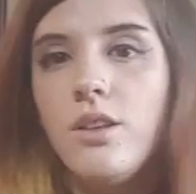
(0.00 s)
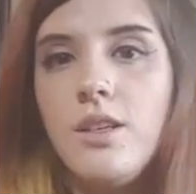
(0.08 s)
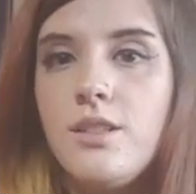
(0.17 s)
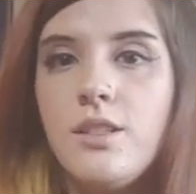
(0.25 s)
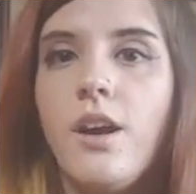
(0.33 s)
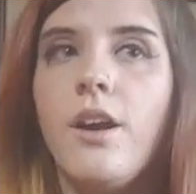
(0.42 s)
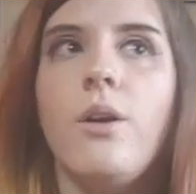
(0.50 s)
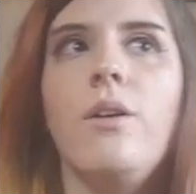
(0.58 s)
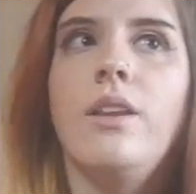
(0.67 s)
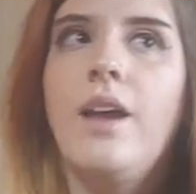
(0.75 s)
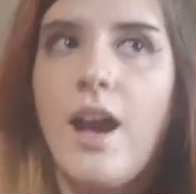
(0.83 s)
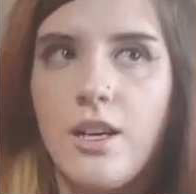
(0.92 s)
this year or
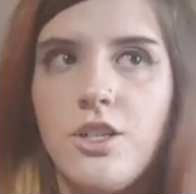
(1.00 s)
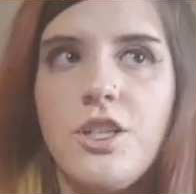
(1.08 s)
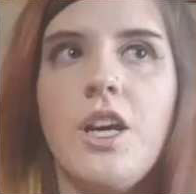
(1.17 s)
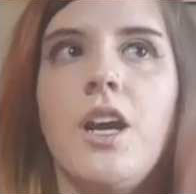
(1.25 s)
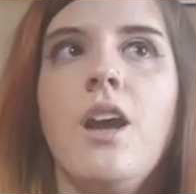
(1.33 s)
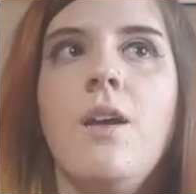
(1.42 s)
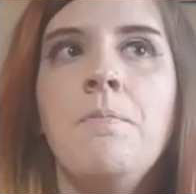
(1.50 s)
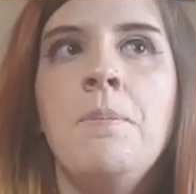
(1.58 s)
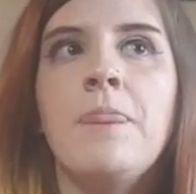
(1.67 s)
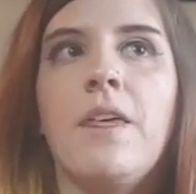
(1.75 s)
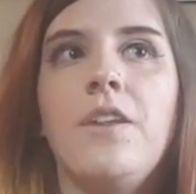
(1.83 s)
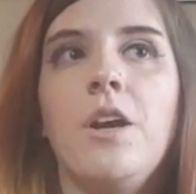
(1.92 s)
last year
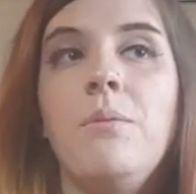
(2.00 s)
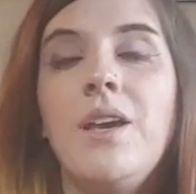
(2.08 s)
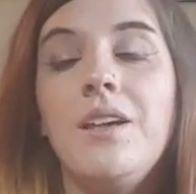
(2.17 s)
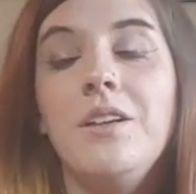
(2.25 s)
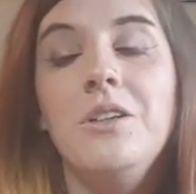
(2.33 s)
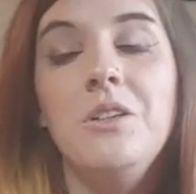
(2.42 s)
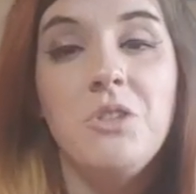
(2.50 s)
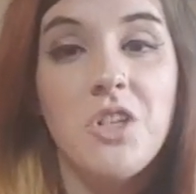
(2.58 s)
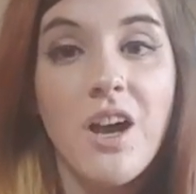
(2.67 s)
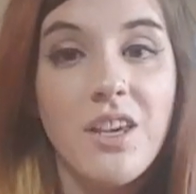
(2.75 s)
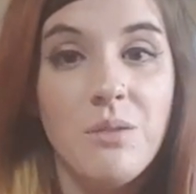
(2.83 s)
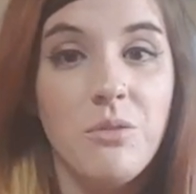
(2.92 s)
that they're making a new
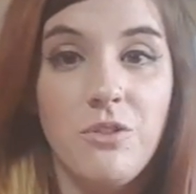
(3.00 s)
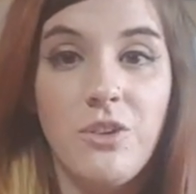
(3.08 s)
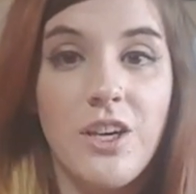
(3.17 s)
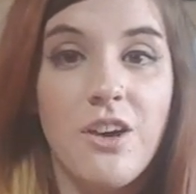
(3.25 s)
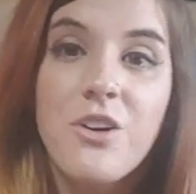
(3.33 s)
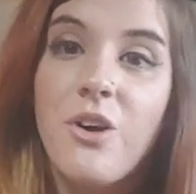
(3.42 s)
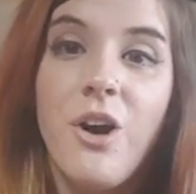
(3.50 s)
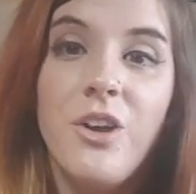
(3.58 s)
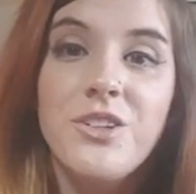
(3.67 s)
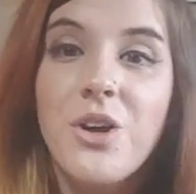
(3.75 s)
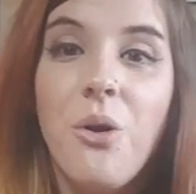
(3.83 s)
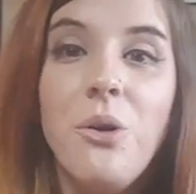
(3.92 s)
Chucky movie
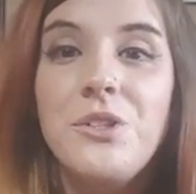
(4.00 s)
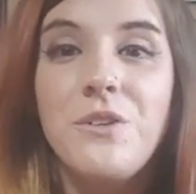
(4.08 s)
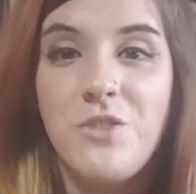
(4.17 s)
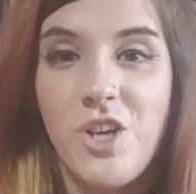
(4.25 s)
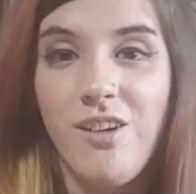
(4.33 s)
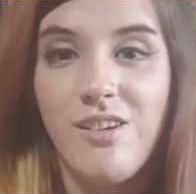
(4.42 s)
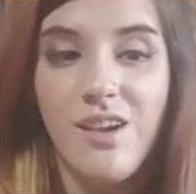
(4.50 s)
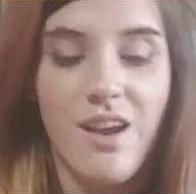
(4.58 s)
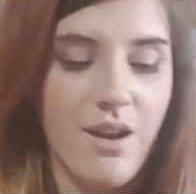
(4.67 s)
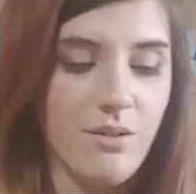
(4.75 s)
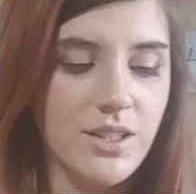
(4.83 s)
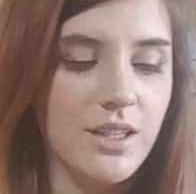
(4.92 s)
called Cult of Chucky,
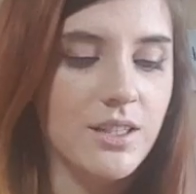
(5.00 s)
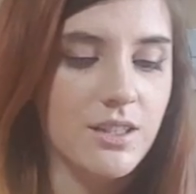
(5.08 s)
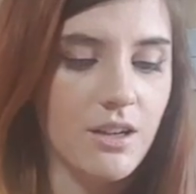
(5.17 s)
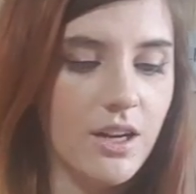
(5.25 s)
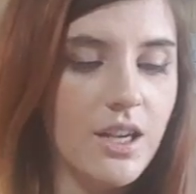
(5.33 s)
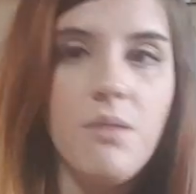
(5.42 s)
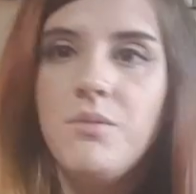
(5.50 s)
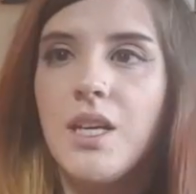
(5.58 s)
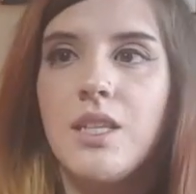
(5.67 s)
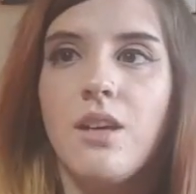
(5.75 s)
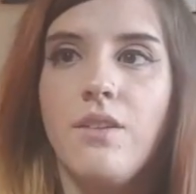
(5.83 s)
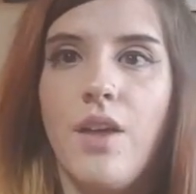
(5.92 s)
and I was like, is there any
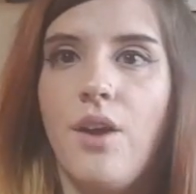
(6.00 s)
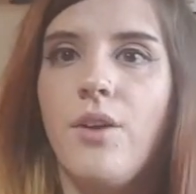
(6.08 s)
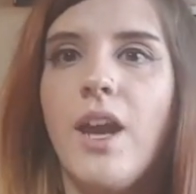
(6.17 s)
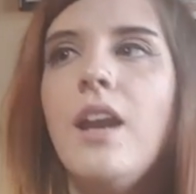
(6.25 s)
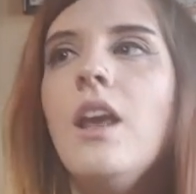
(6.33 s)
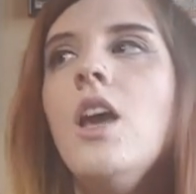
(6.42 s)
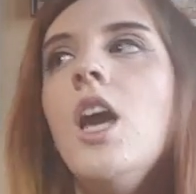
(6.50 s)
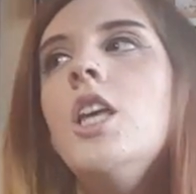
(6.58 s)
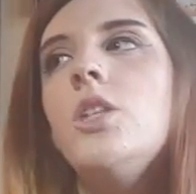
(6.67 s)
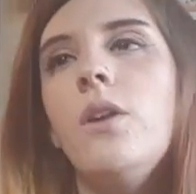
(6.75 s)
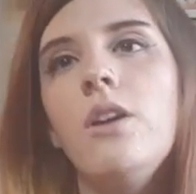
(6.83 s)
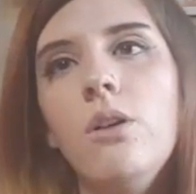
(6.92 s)
updates on that, right?
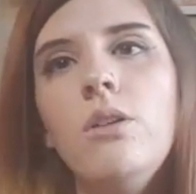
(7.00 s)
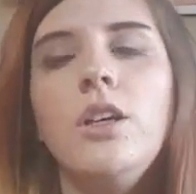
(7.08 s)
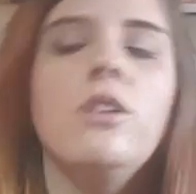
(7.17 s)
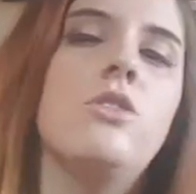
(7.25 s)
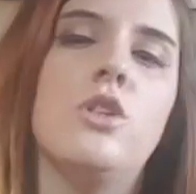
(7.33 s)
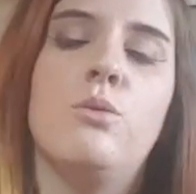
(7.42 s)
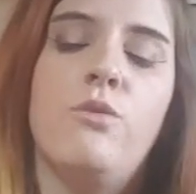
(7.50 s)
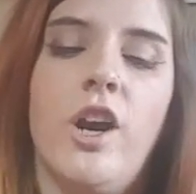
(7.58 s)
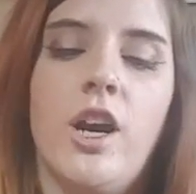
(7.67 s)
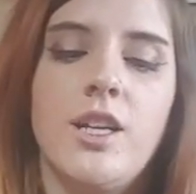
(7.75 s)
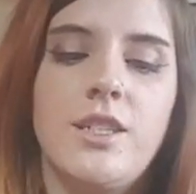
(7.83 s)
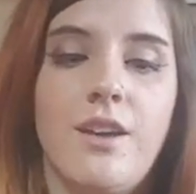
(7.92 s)
So I go to YouTube
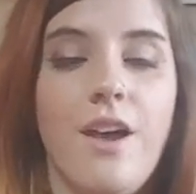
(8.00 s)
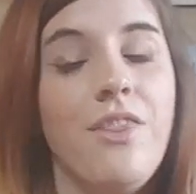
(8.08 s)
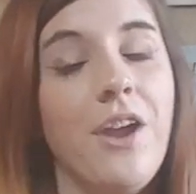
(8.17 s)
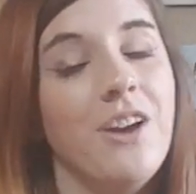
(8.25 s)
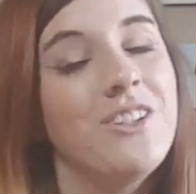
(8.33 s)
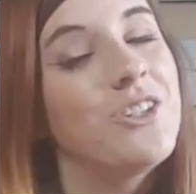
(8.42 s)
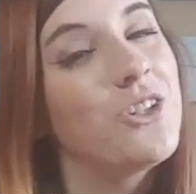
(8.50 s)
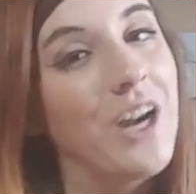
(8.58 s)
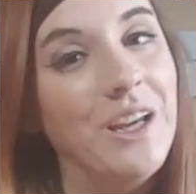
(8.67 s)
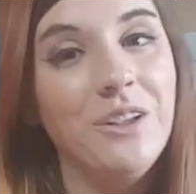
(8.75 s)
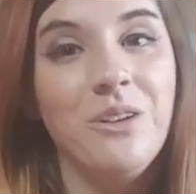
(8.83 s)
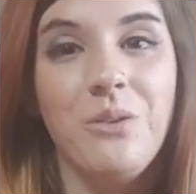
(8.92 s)
first, and there's a
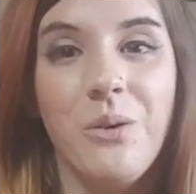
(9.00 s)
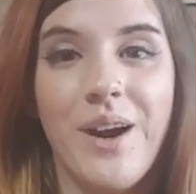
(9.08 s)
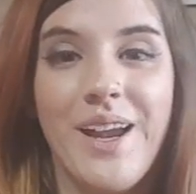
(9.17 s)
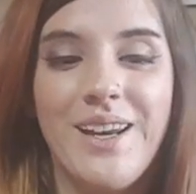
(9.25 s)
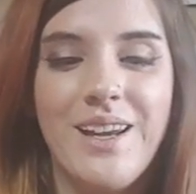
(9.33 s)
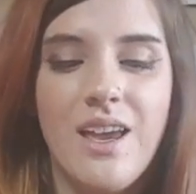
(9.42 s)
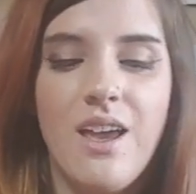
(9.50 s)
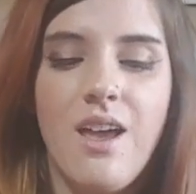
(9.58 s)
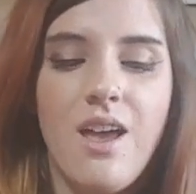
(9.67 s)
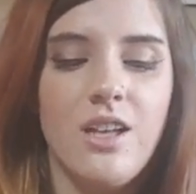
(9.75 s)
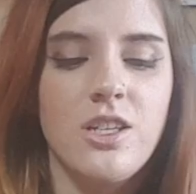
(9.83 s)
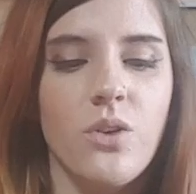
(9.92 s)
trailer for it,
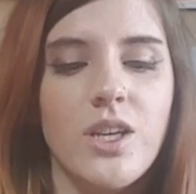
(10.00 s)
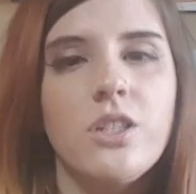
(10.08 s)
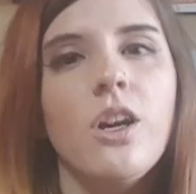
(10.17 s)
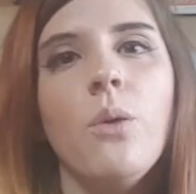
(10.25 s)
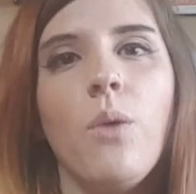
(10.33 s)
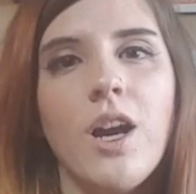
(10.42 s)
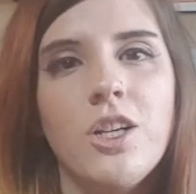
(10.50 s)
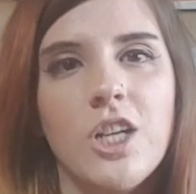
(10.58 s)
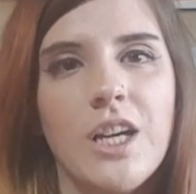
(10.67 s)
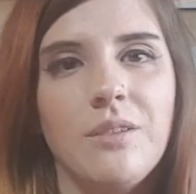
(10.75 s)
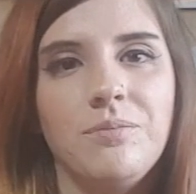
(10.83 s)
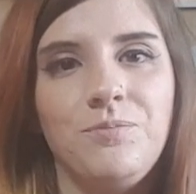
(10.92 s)
and so I start
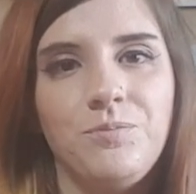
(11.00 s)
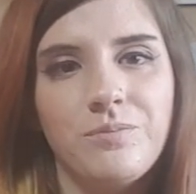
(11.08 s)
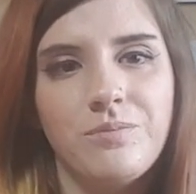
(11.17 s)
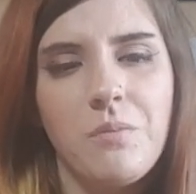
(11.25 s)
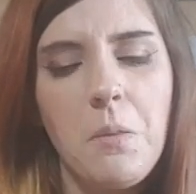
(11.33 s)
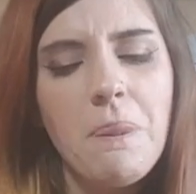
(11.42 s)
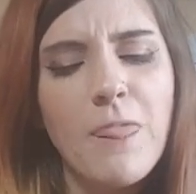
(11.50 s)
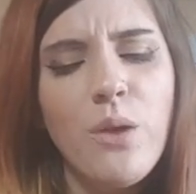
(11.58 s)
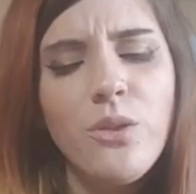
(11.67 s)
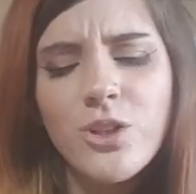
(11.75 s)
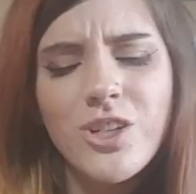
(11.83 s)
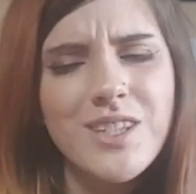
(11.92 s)
watching,
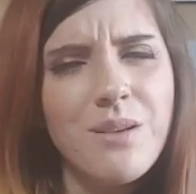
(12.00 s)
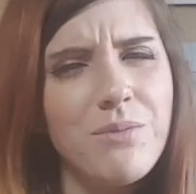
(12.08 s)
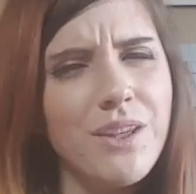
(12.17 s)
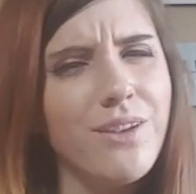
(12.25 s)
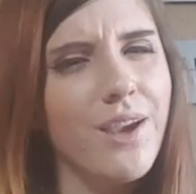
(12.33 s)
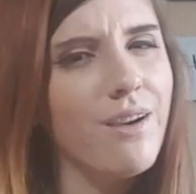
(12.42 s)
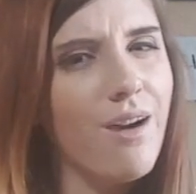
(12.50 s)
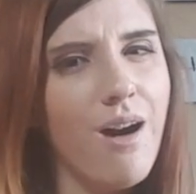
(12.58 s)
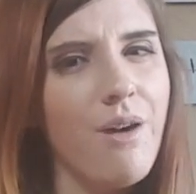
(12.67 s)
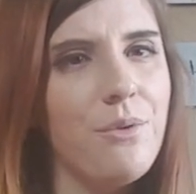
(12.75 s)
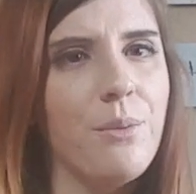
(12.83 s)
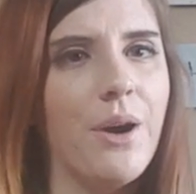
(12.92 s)
and there's just something
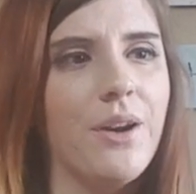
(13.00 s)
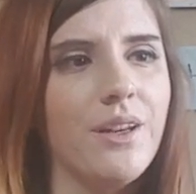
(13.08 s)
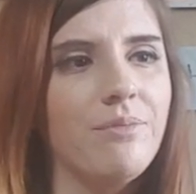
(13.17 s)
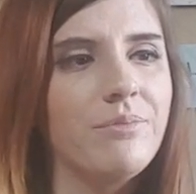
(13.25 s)
off about it.